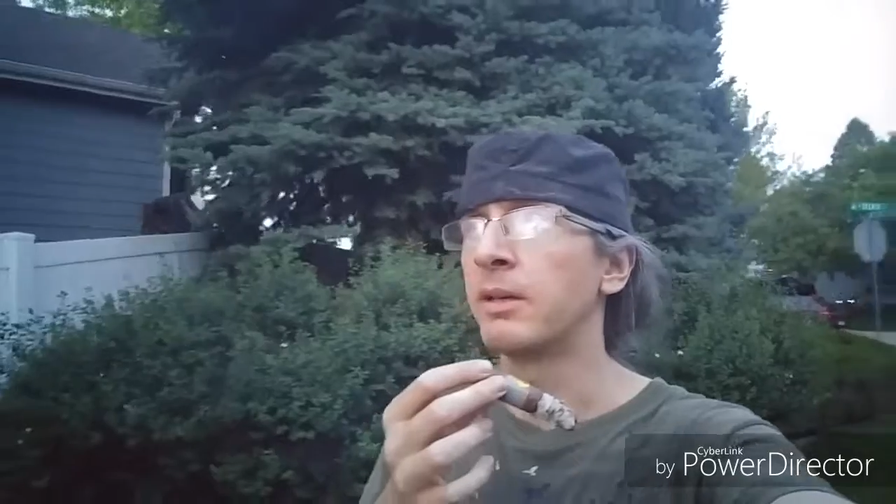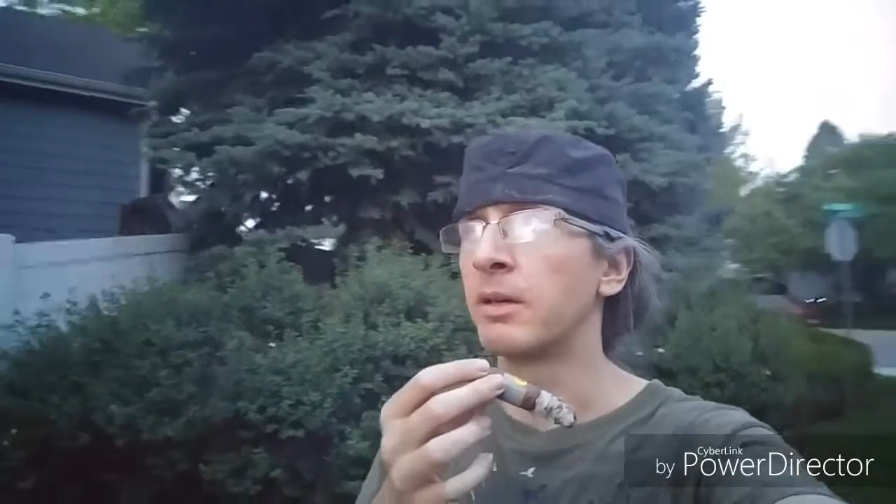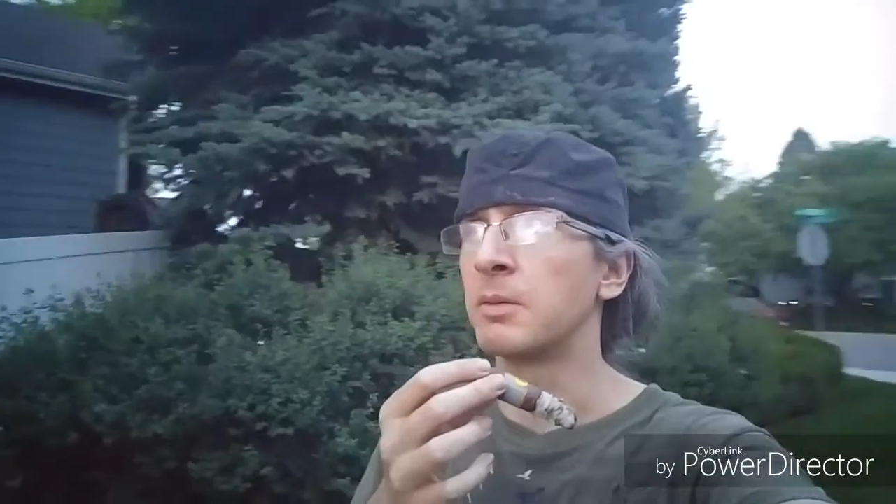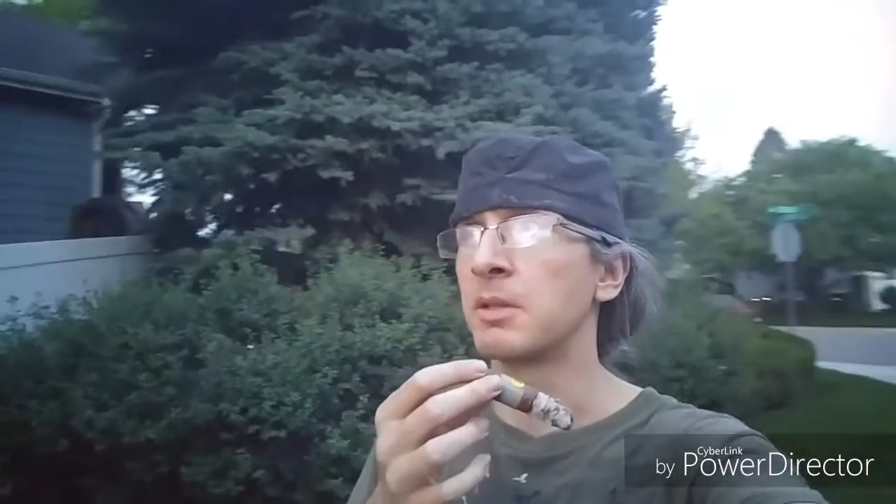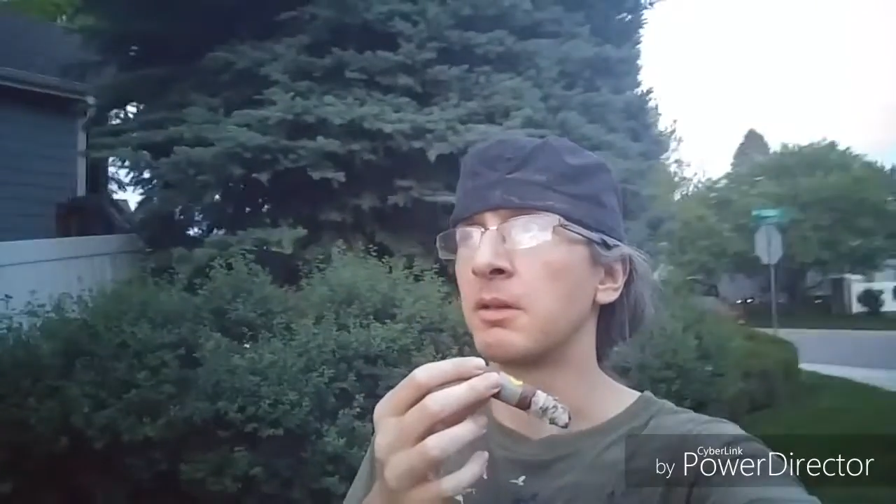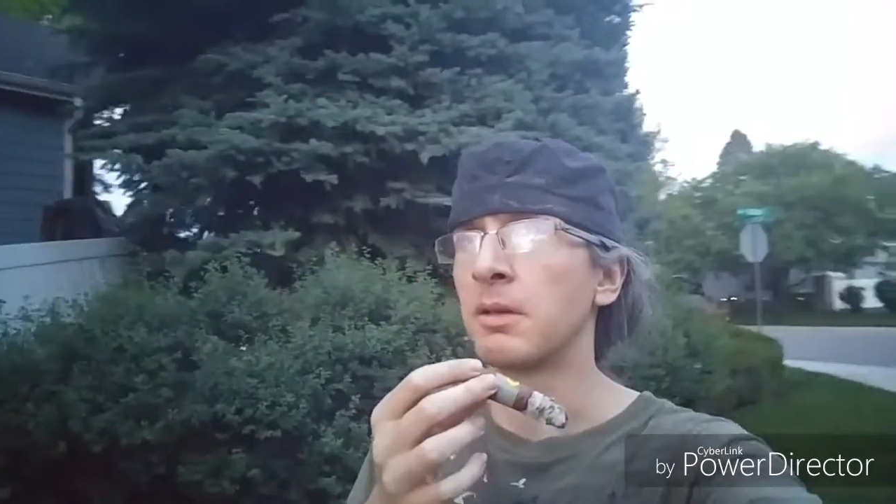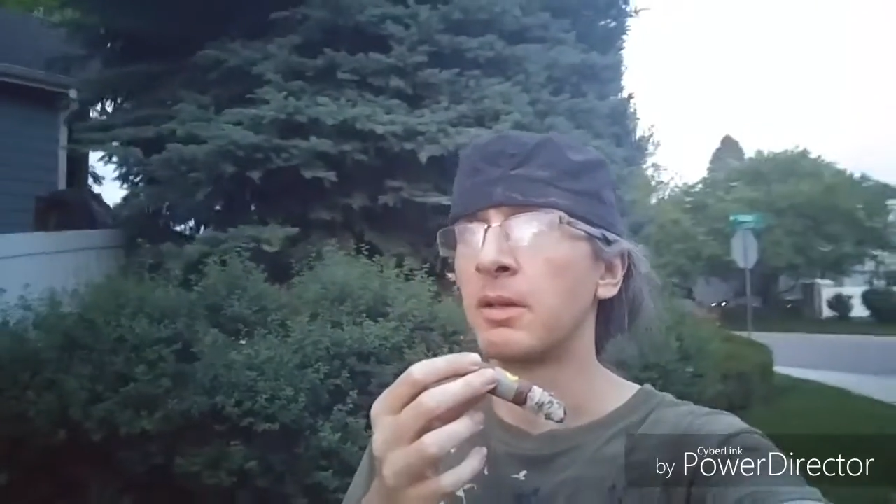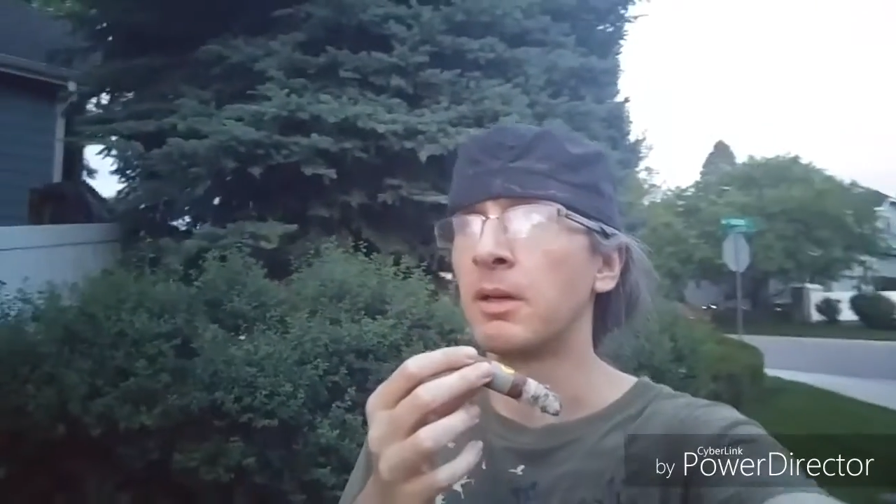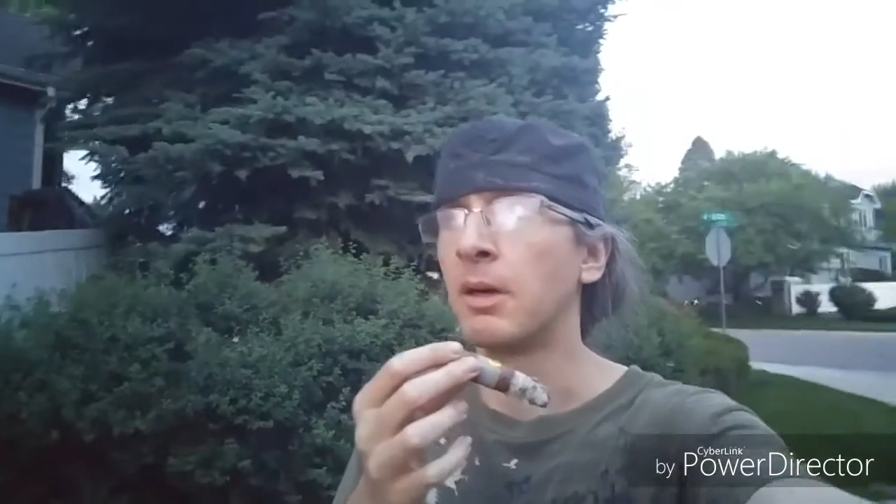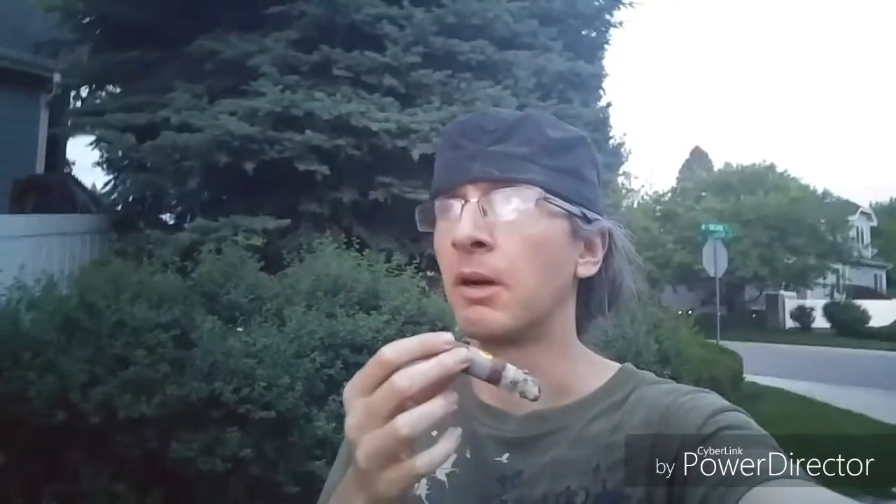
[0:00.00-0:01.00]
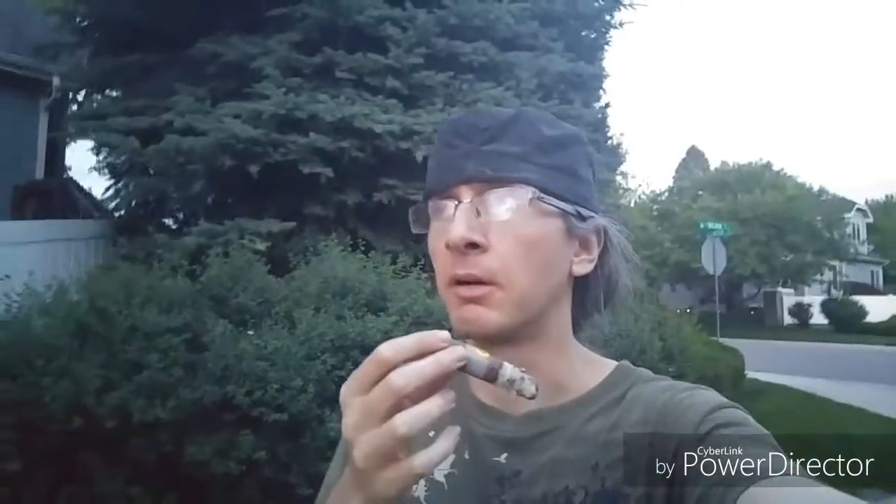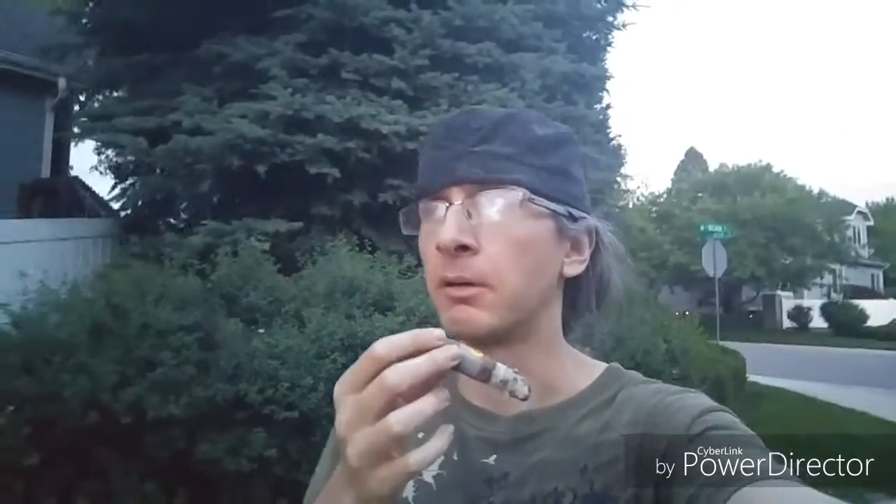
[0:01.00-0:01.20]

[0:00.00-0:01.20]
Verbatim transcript: night. Here comes another car.